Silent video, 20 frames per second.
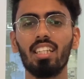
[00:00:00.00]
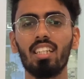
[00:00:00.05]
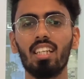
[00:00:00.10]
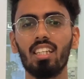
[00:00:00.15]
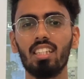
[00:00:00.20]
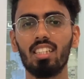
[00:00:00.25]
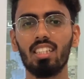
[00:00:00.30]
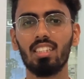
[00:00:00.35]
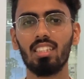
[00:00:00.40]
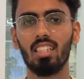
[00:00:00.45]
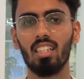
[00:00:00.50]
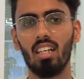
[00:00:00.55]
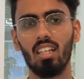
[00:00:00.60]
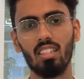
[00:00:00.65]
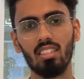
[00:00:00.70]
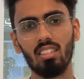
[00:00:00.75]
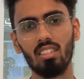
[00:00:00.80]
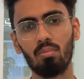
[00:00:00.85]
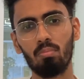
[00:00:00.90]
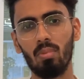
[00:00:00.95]
neglecting
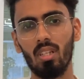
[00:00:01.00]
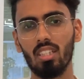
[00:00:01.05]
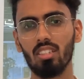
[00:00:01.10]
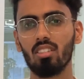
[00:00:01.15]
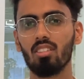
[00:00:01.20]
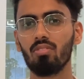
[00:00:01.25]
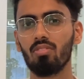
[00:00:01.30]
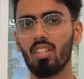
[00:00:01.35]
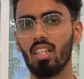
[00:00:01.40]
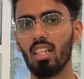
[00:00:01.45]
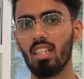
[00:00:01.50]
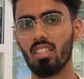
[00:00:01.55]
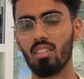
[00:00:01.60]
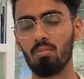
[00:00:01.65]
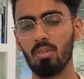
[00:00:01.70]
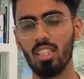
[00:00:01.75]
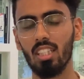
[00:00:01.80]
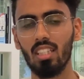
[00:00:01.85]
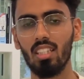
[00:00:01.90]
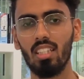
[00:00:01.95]
the other parts of
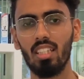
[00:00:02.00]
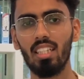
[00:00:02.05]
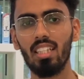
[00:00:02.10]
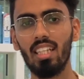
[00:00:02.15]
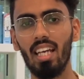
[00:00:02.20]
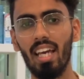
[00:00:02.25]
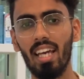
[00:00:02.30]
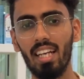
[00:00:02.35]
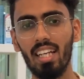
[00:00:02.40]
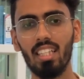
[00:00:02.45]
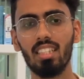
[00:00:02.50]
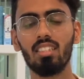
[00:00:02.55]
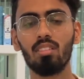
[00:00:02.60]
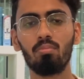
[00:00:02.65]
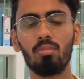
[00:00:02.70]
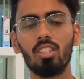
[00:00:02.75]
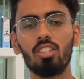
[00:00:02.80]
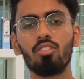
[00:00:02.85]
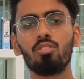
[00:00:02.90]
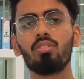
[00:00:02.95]
anatomy. In
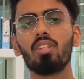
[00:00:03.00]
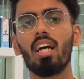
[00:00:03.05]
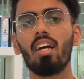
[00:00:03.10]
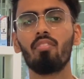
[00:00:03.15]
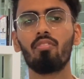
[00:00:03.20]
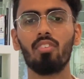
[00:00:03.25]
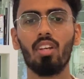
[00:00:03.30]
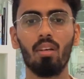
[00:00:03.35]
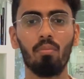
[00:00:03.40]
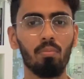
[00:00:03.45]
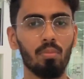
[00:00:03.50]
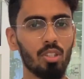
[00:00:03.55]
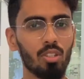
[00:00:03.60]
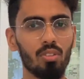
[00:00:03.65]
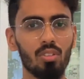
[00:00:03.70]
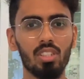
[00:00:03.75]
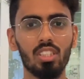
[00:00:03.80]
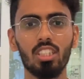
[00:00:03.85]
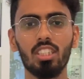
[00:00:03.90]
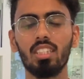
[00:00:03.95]
anatomy, you have
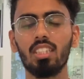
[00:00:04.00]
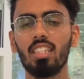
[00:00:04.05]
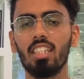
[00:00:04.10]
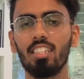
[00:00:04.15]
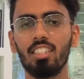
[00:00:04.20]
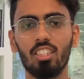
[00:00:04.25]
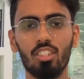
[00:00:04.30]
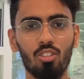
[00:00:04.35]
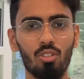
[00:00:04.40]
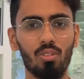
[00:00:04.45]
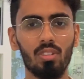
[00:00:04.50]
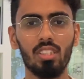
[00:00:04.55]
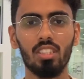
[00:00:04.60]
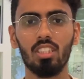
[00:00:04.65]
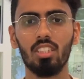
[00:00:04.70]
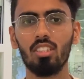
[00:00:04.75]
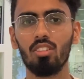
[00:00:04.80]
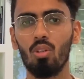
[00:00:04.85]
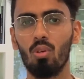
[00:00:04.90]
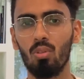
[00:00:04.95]
embryology,
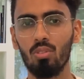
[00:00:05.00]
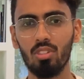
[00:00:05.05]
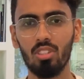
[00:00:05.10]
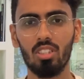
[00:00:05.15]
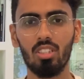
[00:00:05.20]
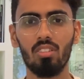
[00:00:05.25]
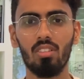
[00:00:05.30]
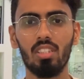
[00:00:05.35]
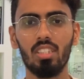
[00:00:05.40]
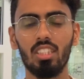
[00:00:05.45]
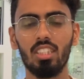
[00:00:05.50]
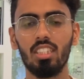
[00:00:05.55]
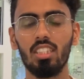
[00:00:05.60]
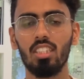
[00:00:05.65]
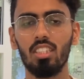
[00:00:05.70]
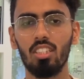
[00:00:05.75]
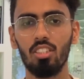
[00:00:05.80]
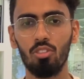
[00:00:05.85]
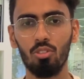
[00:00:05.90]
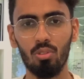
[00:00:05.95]
histology,
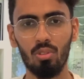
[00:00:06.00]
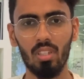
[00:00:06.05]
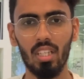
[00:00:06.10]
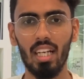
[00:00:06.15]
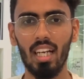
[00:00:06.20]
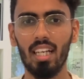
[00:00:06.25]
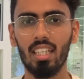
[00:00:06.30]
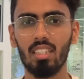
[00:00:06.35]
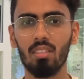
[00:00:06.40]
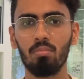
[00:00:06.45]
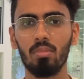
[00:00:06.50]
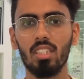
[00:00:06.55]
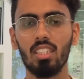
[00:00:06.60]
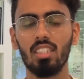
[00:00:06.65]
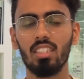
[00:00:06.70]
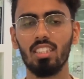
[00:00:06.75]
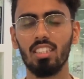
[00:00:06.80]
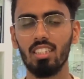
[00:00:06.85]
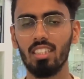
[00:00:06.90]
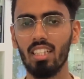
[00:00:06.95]
osteology,
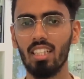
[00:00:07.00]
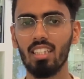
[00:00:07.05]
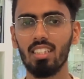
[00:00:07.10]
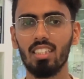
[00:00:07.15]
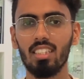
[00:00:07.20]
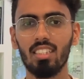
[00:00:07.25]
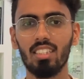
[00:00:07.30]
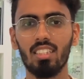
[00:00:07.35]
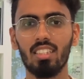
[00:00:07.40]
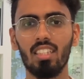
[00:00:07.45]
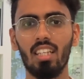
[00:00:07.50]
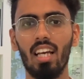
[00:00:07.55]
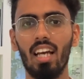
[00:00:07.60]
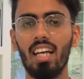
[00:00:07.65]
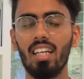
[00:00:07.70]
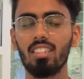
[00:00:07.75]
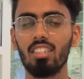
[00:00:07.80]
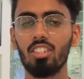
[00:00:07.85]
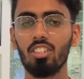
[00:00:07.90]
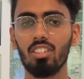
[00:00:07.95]
neuroanatomy, genetics,
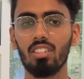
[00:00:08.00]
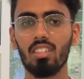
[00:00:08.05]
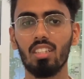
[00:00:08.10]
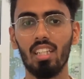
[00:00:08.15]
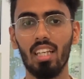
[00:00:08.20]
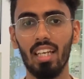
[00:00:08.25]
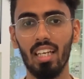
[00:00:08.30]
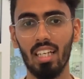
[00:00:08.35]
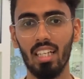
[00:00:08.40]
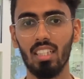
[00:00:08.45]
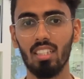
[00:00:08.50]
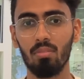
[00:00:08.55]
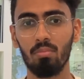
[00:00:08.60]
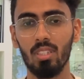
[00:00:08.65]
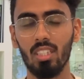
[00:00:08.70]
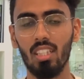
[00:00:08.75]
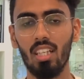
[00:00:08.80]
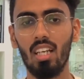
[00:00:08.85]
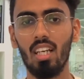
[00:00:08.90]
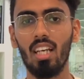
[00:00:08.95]
and general
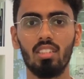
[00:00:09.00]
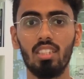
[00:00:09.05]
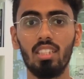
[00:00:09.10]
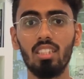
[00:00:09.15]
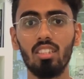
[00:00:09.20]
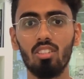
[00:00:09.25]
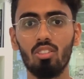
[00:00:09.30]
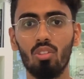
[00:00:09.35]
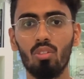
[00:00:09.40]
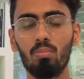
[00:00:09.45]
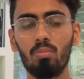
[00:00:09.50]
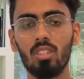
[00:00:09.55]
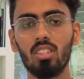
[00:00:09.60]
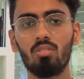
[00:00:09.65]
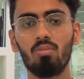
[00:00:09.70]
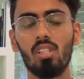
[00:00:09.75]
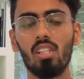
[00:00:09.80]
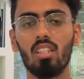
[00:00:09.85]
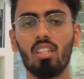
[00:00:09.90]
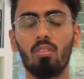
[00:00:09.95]
anatomy. These topics
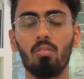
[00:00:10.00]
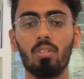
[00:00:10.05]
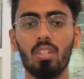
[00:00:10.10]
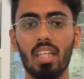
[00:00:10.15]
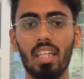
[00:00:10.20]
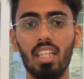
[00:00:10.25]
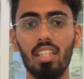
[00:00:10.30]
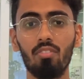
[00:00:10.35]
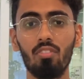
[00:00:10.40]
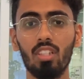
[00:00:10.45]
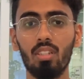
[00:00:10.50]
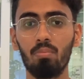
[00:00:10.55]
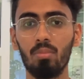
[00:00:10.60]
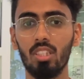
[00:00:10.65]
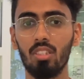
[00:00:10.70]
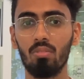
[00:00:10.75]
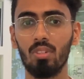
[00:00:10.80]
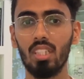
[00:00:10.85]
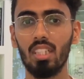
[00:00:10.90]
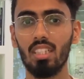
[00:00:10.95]
will cover anywhere
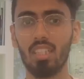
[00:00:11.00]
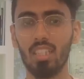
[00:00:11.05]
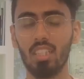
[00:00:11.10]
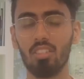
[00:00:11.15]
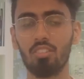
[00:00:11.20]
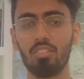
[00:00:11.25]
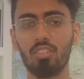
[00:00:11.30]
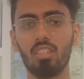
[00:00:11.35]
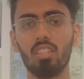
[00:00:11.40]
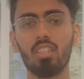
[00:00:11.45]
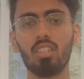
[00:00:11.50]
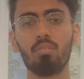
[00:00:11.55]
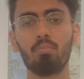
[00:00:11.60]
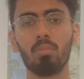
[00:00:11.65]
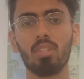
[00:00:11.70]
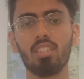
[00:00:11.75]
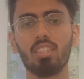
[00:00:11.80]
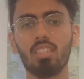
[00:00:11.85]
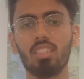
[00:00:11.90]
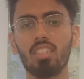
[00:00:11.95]
between 10 to 30
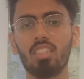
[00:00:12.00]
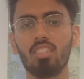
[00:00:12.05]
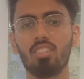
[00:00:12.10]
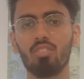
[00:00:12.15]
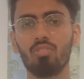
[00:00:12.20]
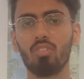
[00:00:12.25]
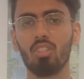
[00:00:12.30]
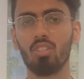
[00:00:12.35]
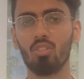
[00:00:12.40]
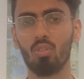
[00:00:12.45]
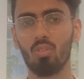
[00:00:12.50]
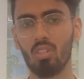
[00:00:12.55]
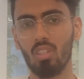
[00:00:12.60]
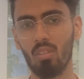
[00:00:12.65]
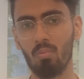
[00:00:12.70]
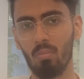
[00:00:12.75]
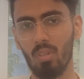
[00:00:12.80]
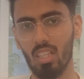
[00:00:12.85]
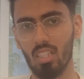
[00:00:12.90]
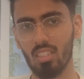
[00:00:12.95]
percentage of the total
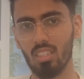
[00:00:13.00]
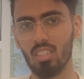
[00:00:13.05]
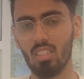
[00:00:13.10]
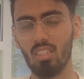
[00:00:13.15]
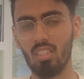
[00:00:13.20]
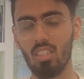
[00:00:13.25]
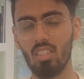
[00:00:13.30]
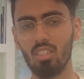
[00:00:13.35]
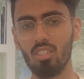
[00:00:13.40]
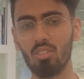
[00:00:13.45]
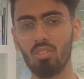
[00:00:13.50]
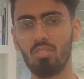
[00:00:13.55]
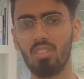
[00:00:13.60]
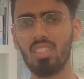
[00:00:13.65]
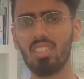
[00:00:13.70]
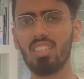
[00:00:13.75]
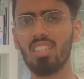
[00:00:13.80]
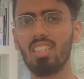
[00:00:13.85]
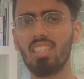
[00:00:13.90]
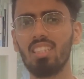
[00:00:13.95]
marks. So it's
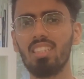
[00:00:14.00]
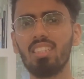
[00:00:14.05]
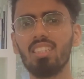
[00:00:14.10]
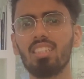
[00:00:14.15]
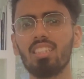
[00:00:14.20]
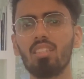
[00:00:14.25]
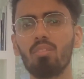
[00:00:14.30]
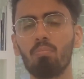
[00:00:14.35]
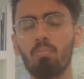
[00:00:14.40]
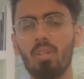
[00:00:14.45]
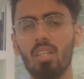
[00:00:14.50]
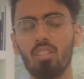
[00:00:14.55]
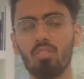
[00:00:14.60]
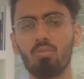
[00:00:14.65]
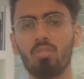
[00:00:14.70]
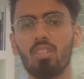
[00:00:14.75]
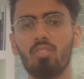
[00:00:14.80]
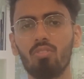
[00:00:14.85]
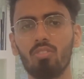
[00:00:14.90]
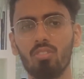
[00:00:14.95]
an easy
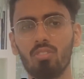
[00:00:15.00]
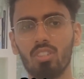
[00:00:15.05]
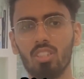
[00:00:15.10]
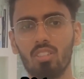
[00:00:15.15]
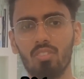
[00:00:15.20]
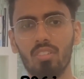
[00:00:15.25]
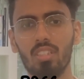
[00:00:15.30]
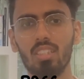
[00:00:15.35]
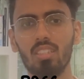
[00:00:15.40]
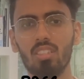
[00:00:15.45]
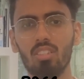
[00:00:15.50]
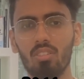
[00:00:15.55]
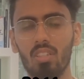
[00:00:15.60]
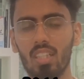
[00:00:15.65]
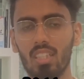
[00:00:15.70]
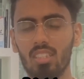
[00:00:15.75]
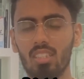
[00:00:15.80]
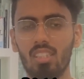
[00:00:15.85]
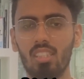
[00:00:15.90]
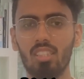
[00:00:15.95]
pathway for students to
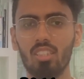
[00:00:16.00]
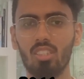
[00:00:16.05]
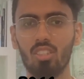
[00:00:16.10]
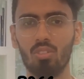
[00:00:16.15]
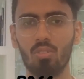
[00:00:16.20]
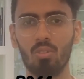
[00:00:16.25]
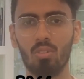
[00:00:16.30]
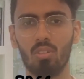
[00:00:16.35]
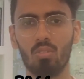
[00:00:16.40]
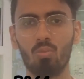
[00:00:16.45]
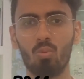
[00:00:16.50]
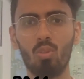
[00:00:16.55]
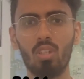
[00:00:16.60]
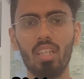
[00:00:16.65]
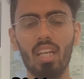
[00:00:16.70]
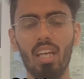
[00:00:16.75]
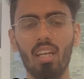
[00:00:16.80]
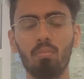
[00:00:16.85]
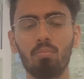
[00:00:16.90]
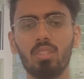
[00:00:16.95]
actually score. What
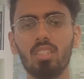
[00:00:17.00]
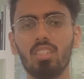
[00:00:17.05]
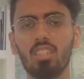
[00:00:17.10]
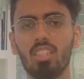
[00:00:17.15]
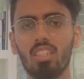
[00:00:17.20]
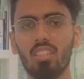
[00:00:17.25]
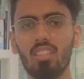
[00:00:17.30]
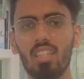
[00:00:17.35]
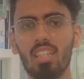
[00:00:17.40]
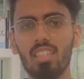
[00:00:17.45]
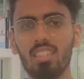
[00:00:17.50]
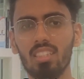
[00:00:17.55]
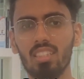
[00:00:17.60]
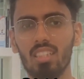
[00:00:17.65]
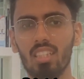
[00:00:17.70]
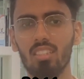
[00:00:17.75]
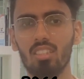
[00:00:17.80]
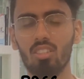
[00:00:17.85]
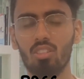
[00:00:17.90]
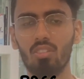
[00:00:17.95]
happens generally is
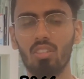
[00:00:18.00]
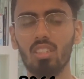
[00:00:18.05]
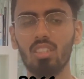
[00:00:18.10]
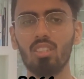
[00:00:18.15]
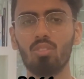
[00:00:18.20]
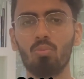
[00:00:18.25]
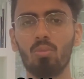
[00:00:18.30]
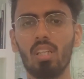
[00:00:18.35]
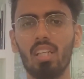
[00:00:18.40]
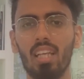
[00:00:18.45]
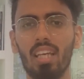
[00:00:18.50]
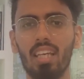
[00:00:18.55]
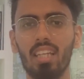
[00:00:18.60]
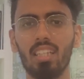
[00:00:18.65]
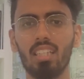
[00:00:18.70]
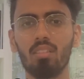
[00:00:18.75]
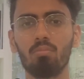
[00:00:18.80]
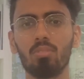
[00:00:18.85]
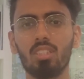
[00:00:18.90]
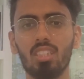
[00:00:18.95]
that students will end
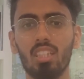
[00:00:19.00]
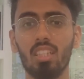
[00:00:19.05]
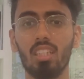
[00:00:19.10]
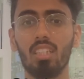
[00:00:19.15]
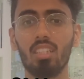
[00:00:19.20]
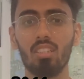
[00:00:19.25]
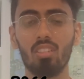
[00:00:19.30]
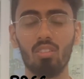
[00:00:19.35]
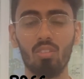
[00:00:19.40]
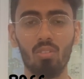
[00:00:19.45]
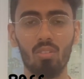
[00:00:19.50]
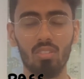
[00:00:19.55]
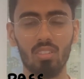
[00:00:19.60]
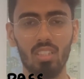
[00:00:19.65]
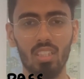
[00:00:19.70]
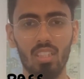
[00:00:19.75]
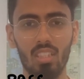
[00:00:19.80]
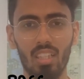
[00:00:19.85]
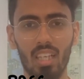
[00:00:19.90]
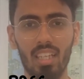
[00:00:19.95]
up studying
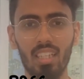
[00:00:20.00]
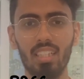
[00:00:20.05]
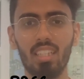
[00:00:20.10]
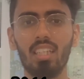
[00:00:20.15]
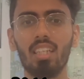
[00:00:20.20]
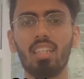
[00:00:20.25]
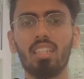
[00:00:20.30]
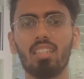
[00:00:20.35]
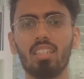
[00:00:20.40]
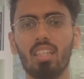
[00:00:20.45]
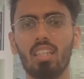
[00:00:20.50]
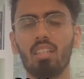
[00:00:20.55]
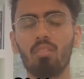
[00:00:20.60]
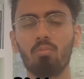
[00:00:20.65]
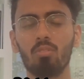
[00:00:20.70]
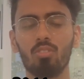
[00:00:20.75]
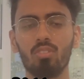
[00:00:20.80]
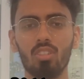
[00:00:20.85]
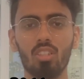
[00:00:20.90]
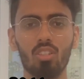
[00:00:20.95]
their entire time
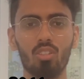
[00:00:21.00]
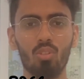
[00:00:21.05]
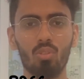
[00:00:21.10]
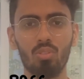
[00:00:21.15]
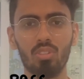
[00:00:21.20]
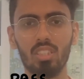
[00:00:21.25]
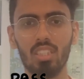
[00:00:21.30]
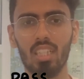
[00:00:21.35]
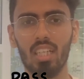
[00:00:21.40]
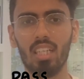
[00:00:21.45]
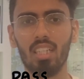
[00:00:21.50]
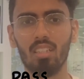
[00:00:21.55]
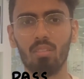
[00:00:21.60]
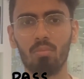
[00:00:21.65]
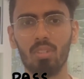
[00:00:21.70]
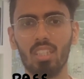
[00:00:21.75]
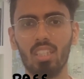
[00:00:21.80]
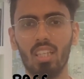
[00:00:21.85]
on the gross anatomy